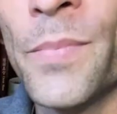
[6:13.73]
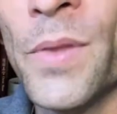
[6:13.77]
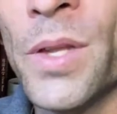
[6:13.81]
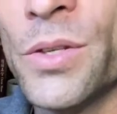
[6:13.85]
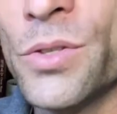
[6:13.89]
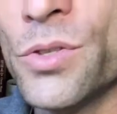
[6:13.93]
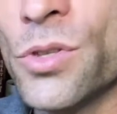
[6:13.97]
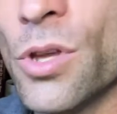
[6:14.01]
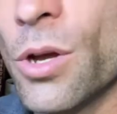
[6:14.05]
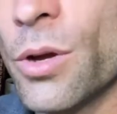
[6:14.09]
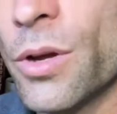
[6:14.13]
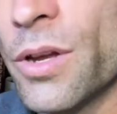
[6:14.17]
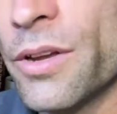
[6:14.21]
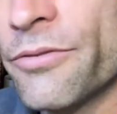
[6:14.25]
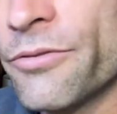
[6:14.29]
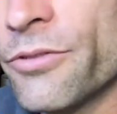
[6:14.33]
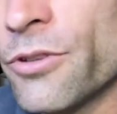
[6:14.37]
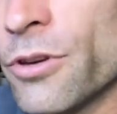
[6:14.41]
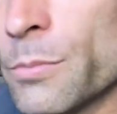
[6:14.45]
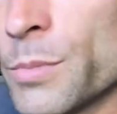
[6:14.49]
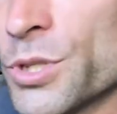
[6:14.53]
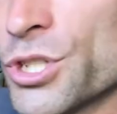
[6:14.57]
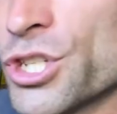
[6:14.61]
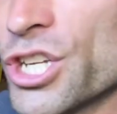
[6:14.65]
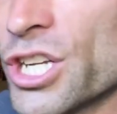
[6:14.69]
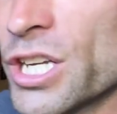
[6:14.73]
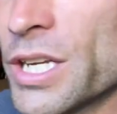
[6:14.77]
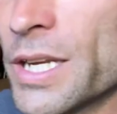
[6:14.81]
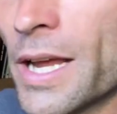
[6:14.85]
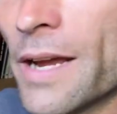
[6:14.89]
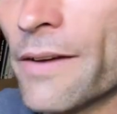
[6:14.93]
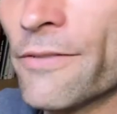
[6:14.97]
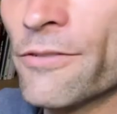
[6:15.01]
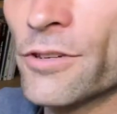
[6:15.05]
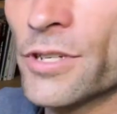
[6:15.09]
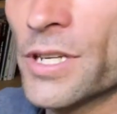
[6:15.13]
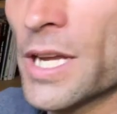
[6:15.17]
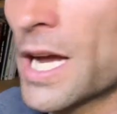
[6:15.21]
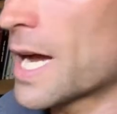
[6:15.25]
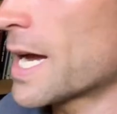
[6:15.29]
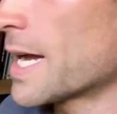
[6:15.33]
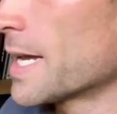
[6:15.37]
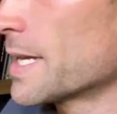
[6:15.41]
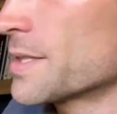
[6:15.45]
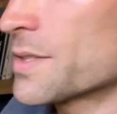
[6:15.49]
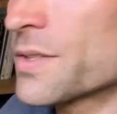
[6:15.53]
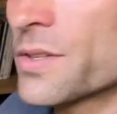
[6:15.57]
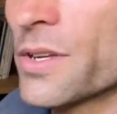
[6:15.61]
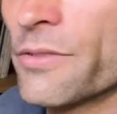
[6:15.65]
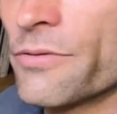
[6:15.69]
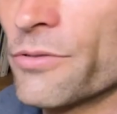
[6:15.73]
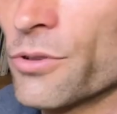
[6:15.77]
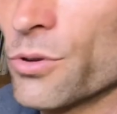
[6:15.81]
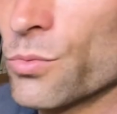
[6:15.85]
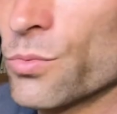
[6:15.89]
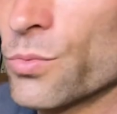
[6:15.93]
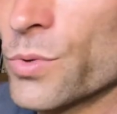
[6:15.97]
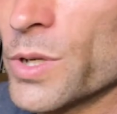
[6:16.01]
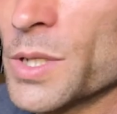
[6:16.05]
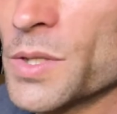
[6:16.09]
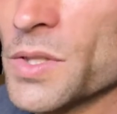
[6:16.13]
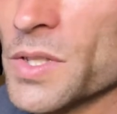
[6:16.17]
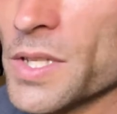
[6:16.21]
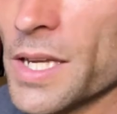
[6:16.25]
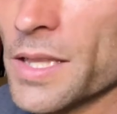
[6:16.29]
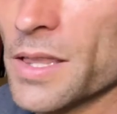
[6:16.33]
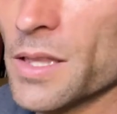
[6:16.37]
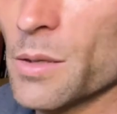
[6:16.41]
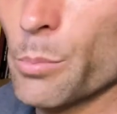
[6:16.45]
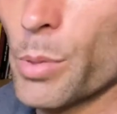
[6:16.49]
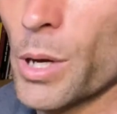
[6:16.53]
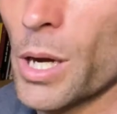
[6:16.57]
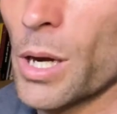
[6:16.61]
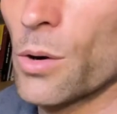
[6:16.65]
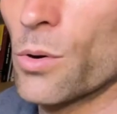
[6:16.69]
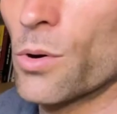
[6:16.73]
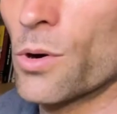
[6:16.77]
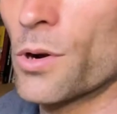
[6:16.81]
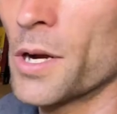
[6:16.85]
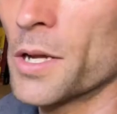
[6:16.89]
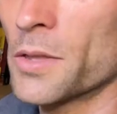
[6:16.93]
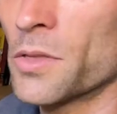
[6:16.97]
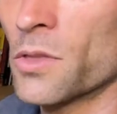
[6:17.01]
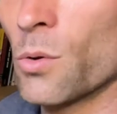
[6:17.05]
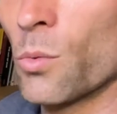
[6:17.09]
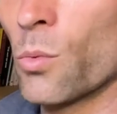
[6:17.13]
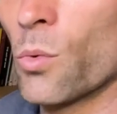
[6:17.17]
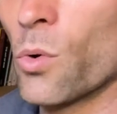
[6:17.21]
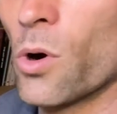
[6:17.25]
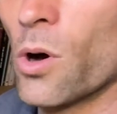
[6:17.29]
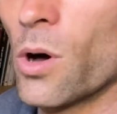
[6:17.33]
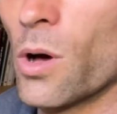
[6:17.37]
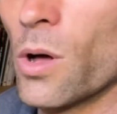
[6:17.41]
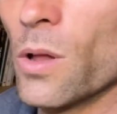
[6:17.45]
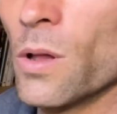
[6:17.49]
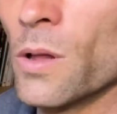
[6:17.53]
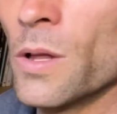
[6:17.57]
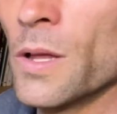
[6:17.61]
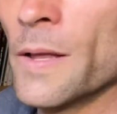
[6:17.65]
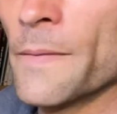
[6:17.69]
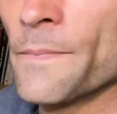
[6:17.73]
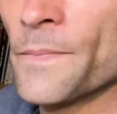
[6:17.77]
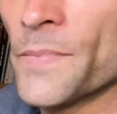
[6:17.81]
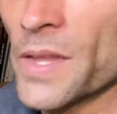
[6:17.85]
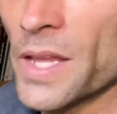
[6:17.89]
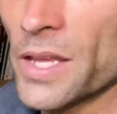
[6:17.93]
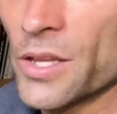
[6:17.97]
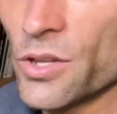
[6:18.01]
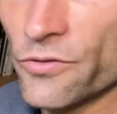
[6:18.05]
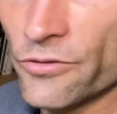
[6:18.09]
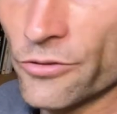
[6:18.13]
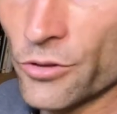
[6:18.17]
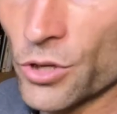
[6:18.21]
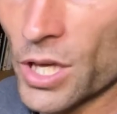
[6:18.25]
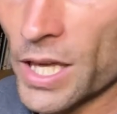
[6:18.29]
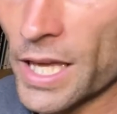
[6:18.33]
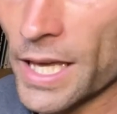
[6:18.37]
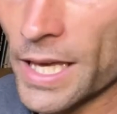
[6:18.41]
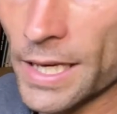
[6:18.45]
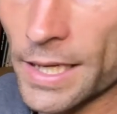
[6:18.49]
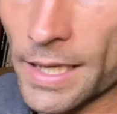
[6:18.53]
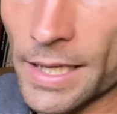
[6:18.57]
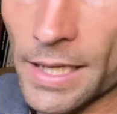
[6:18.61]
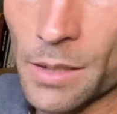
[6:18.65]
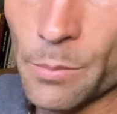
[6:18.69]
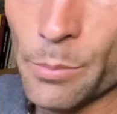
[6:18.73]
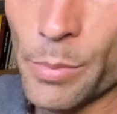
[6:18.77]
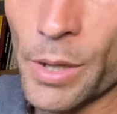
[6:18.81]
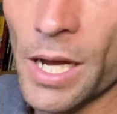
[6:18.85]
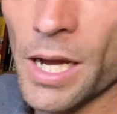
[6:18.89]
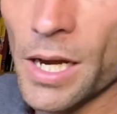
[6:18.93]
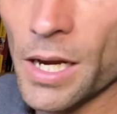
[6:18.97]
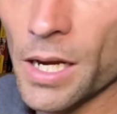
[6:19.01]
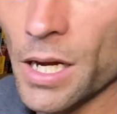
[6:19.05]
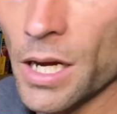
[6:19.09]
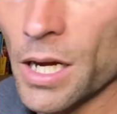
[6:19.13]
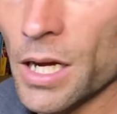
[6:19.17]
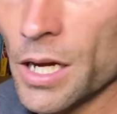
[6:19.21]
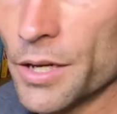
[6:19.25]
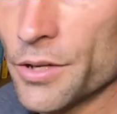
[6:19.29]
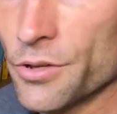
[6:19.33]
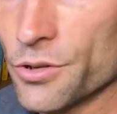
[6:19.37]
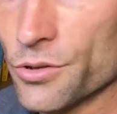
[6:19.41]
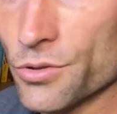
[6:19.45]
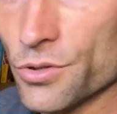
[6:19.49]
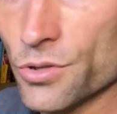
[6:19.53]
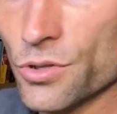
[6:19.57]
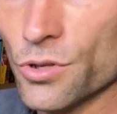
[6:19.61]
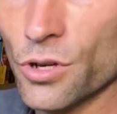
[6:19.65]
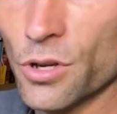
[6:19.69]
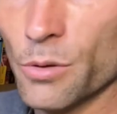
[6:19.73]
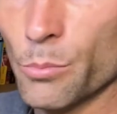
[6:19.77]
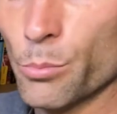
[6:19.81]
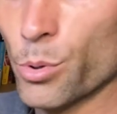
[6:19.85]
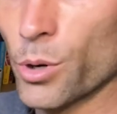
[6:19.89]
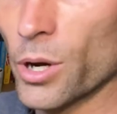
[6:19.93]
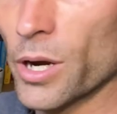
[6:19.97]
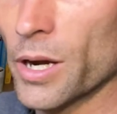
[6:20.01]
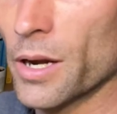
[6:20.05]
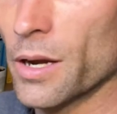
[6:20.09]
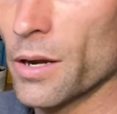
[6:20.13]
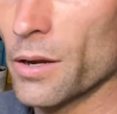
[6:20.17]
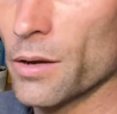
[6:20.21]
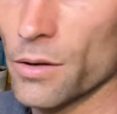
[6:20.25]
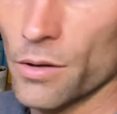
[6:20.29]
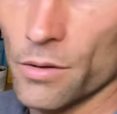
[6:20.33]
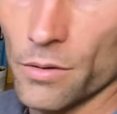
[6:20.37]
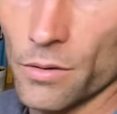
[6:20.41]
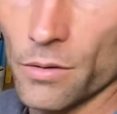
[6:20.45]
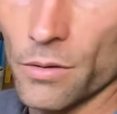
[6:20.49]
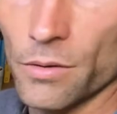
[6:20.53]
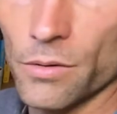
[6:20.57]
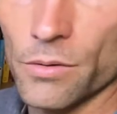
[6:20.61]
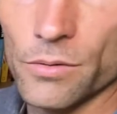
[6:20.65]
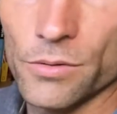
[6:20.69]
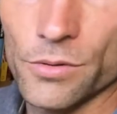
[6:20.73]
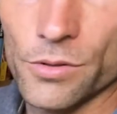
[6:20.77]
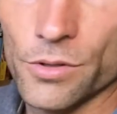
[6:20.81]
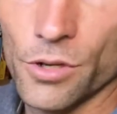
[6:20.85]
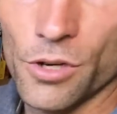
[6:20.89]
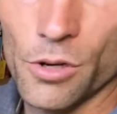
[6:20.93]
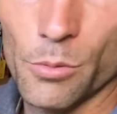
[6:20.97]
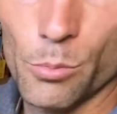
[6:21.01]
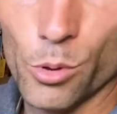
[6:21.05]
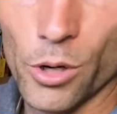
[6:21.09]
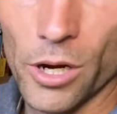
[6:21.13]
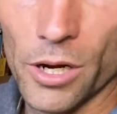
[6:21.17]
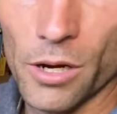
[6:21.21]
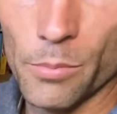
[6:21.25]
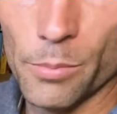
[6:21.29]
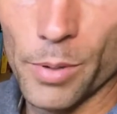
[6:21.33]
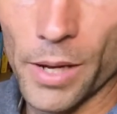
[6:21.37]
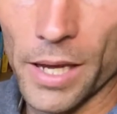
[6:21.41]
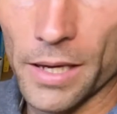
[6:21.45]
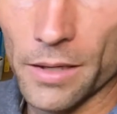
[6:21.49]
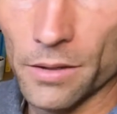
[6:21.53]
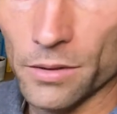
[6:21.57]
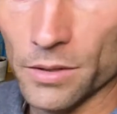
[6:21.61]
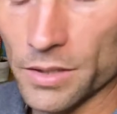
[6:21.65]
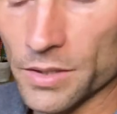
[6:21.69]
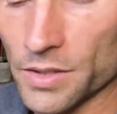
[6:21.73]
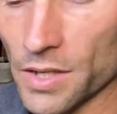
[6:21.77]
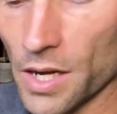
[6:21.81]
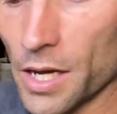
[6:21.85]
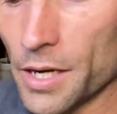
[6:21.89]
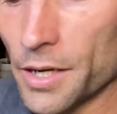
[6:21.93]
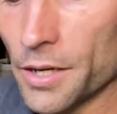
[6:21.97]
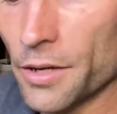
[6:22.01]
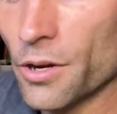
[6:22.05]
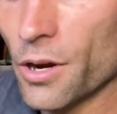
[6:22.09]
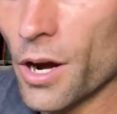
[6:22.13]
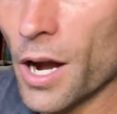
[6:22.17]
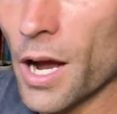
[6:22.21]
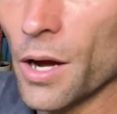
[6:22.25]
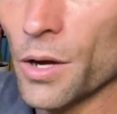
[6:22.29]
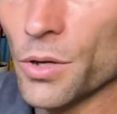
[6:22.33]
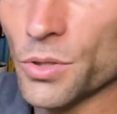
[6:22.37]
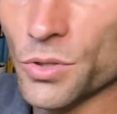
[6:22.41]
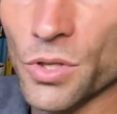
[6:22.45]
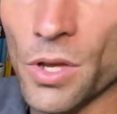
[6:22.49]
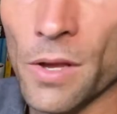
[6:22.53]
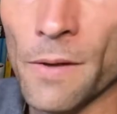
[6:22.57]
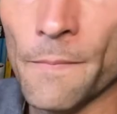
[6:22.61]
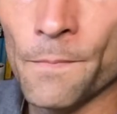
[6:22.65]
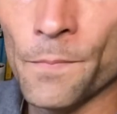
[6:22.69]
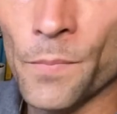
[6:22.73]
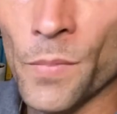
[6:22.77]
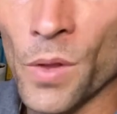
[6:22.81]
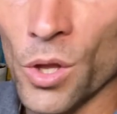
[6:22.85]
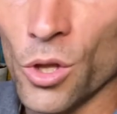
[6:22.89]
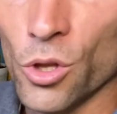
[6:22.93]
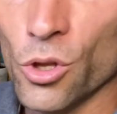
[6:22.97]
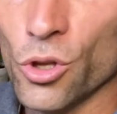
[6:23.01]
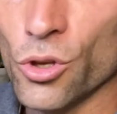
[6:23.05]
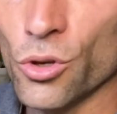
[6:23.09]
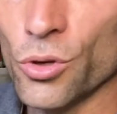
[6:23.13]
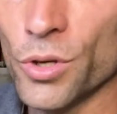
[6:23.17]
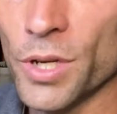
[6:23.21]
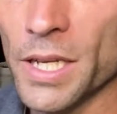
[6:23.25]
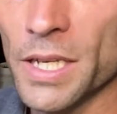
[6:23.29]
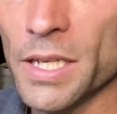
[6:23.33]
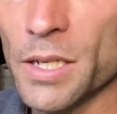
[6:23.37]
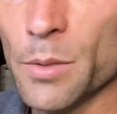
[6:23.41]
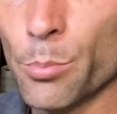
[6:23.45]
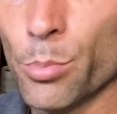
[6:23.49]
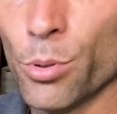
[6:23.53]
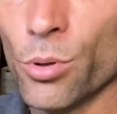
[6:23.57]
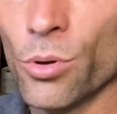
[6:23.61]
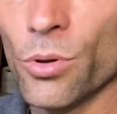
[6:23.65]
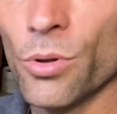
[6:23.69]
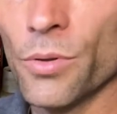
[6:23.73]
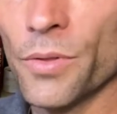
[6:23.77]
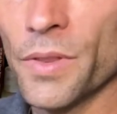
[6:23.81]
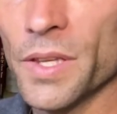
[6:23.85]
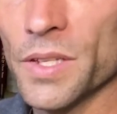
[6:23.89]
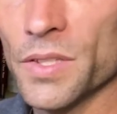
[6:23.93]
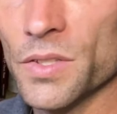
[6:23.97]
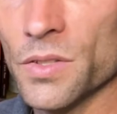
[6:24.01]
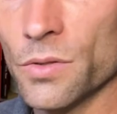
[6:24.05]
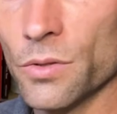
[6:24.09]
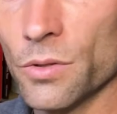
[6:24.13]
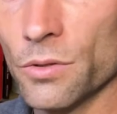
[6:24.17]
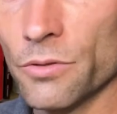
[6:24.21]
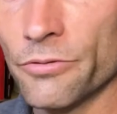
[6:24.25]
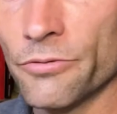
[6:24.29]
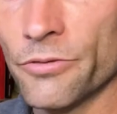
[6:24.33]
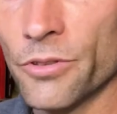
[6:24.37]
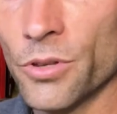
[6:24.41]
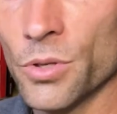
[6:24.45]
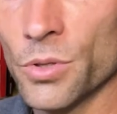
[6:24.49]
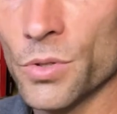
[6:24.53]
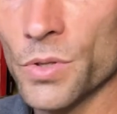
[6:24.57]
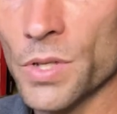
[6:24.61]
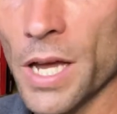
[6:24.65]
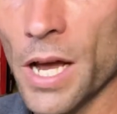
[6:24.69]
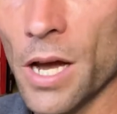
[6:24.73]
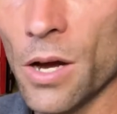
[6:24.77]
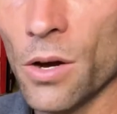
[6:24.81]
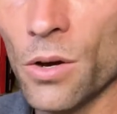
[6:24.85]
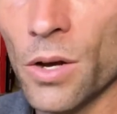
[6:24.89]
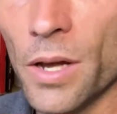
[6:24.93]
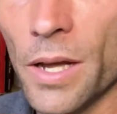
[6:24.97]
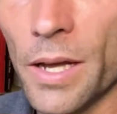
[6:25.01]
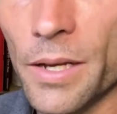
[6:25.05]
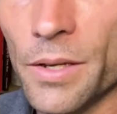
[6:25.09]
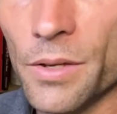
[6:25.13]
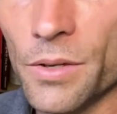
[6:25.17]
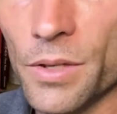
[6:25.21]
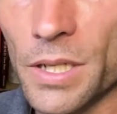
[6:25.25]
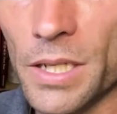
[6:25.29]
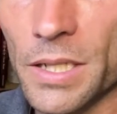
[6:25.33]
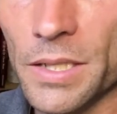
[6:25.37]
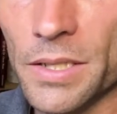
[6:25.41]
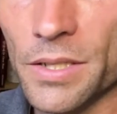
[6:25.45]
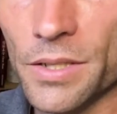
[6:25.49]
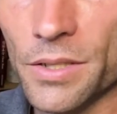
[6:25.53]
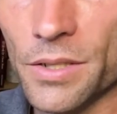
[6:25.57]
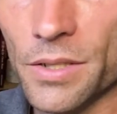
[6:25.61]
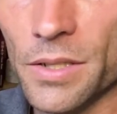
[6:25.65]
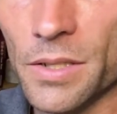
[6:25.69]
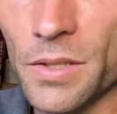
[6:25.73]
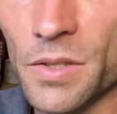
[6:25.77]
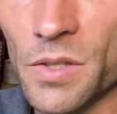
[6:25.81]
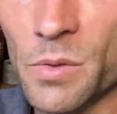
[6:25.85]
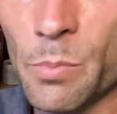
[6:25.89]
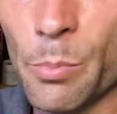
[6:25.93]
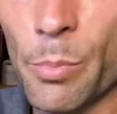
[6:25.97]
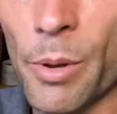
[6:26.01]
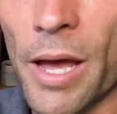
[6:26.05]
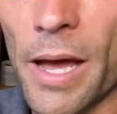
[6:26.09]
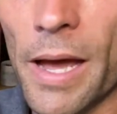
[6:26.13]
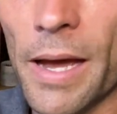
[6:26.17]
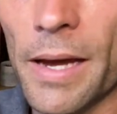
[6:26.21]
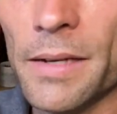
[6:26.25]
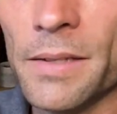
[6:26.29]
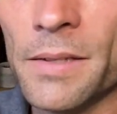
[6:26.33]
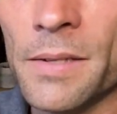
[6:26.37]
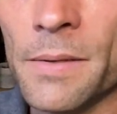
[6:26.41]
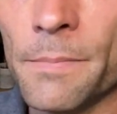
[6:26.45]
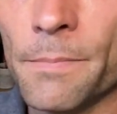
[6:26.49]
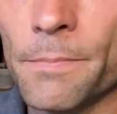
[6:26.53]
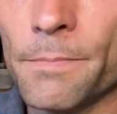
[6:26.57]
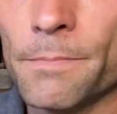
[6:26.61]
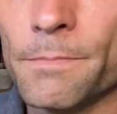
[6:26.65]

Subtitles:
So if your machine ever dies, if you reset the power at the wall, if you can't get it back on, your circuit breaker panel is on at your house, you need to pull this little fuse out and you need to inspect,